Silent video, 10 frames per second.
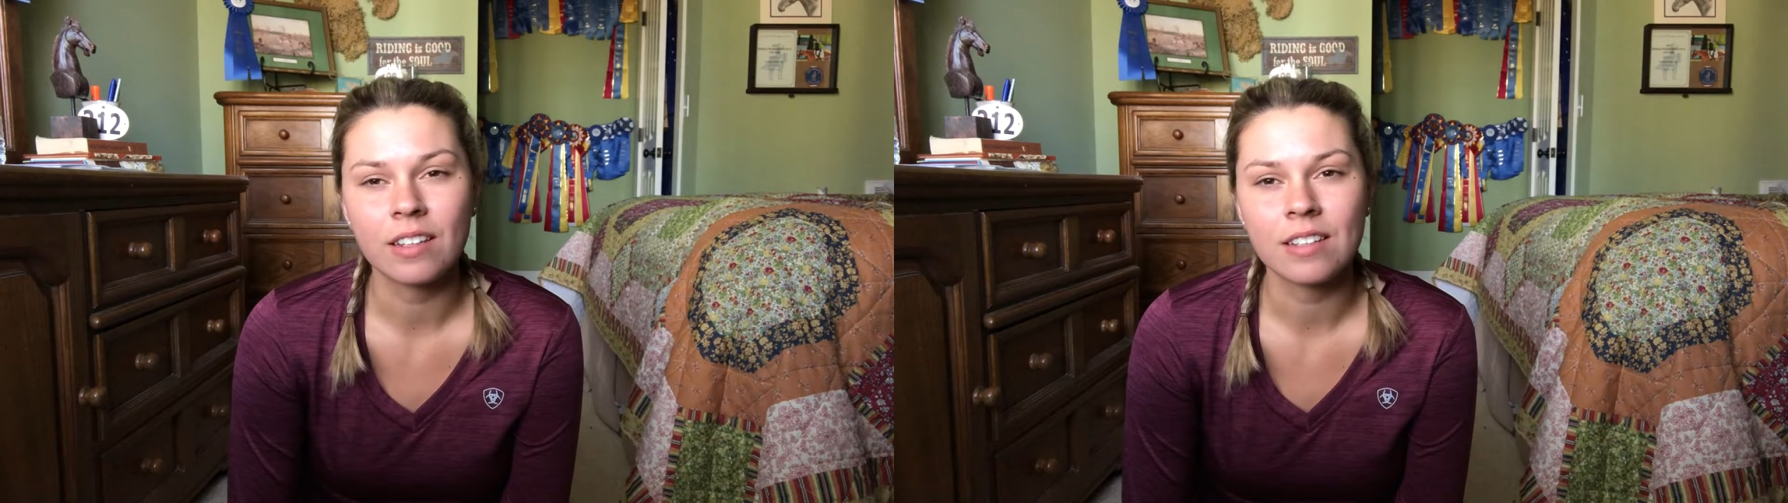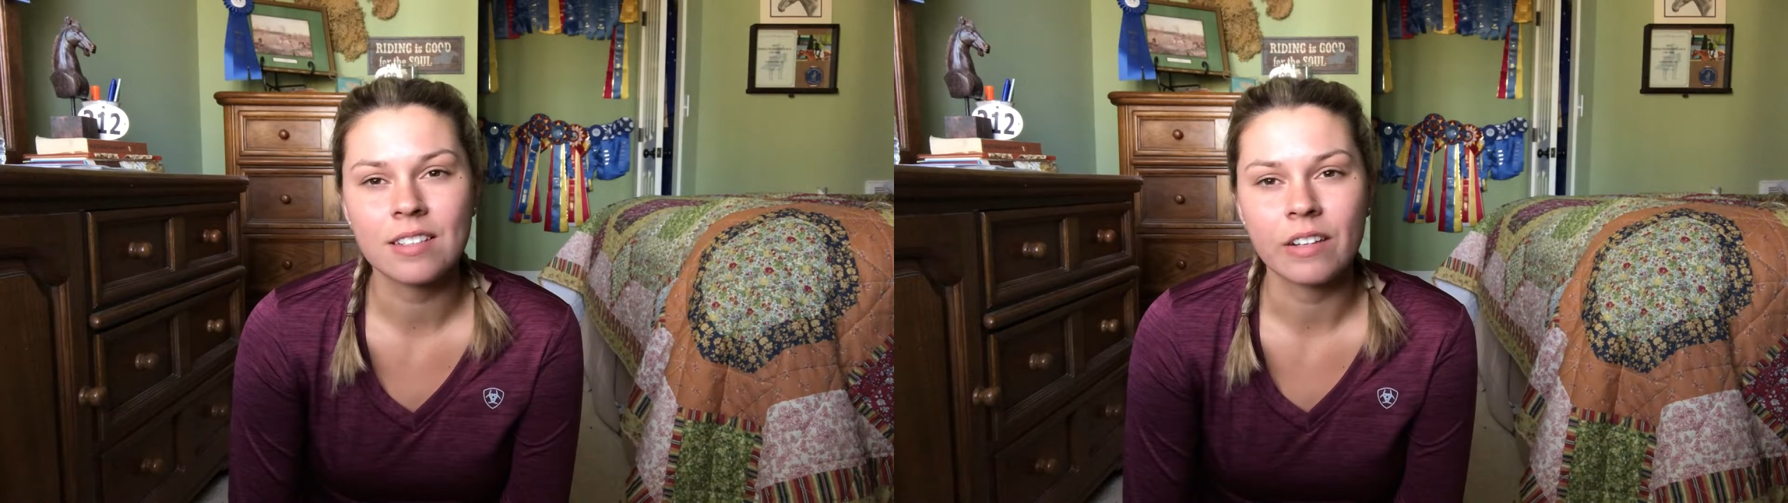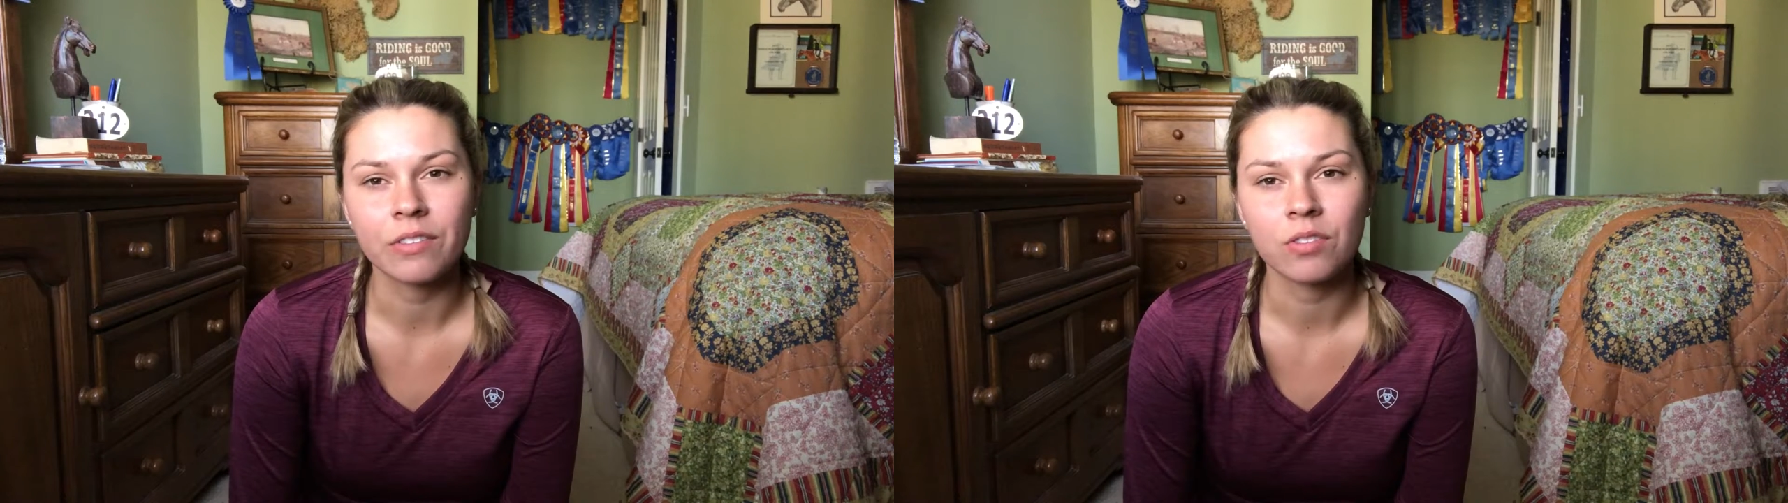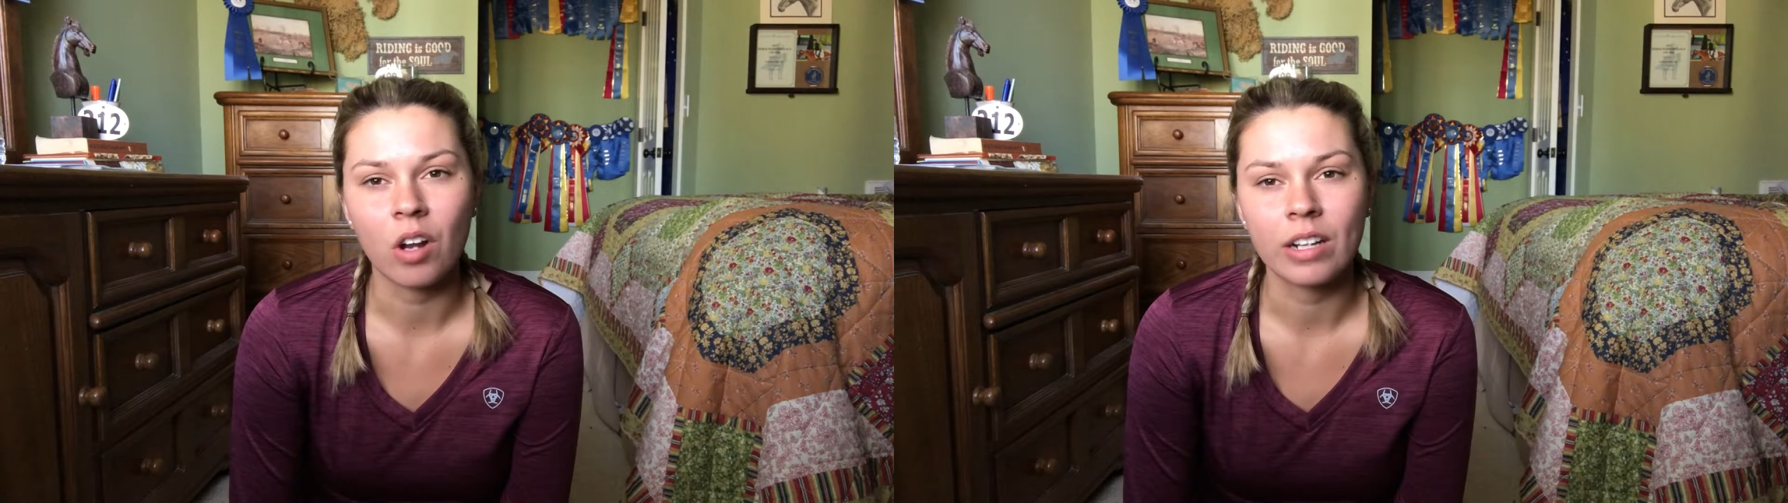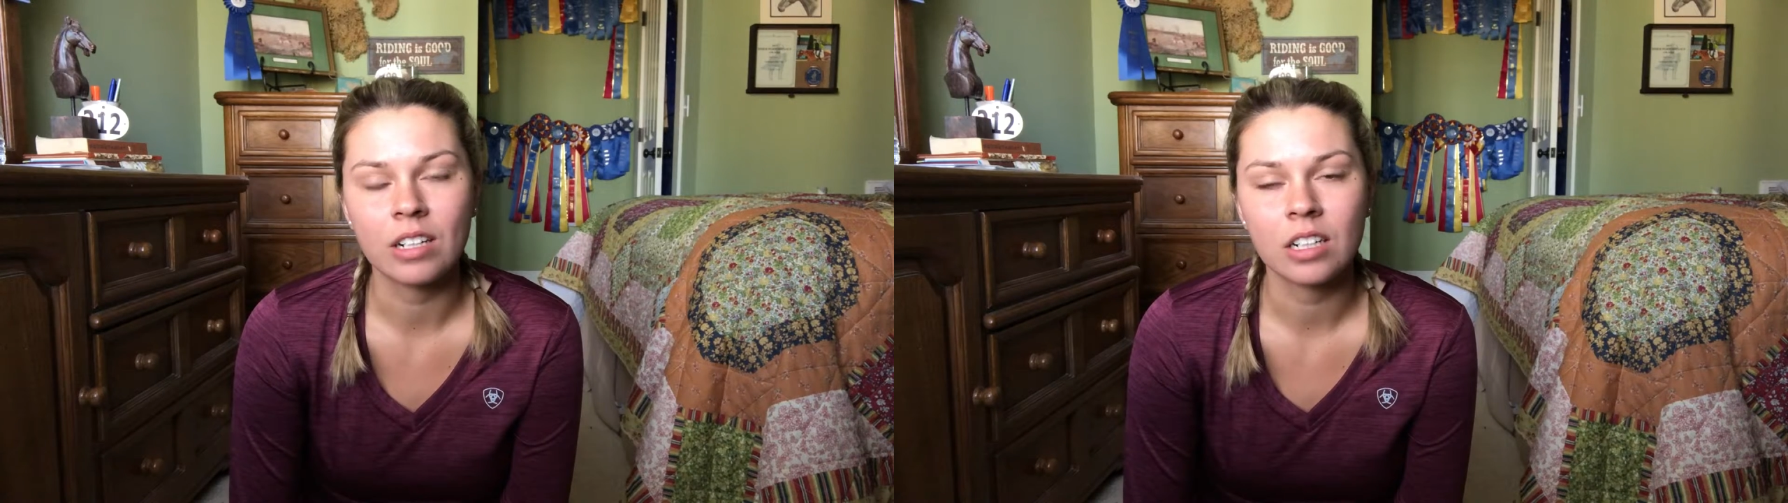things that
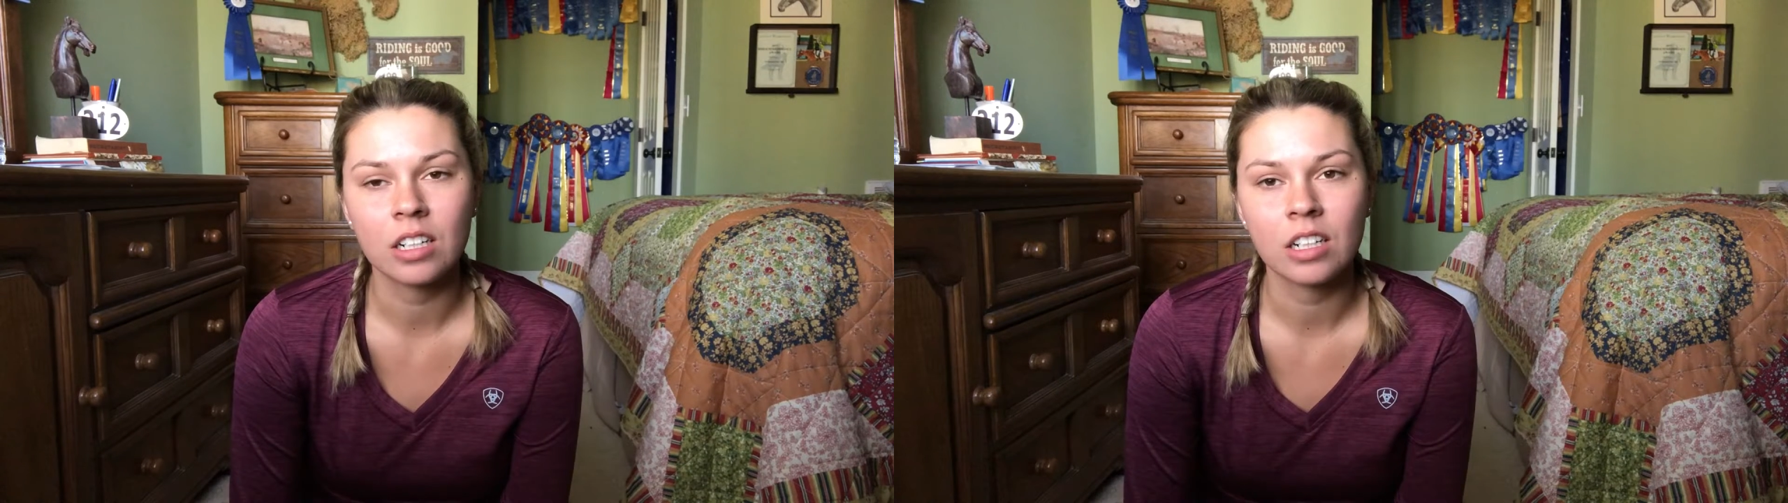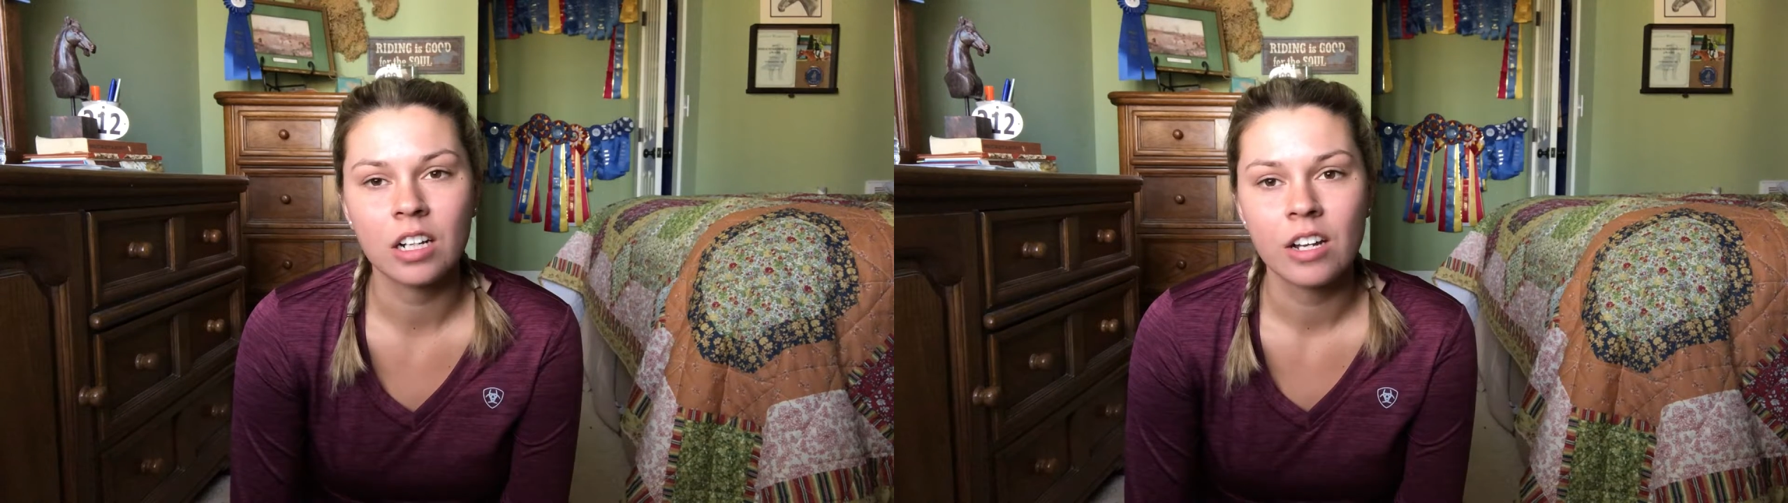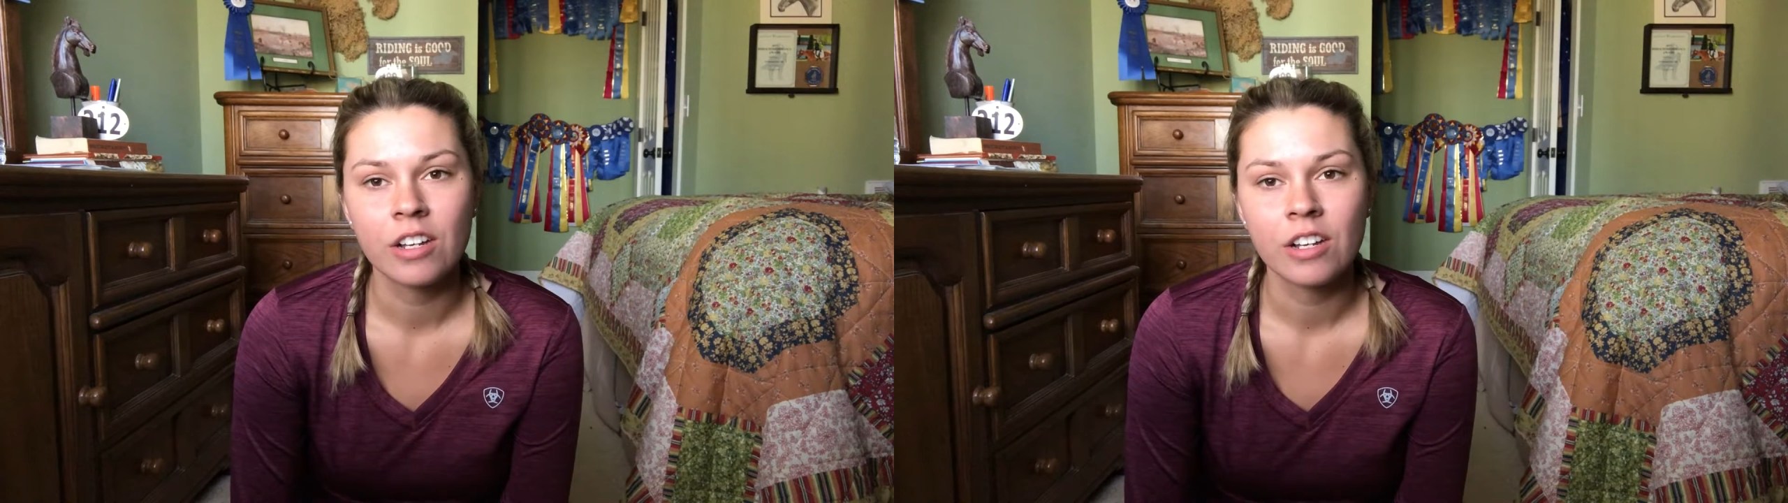frighten her,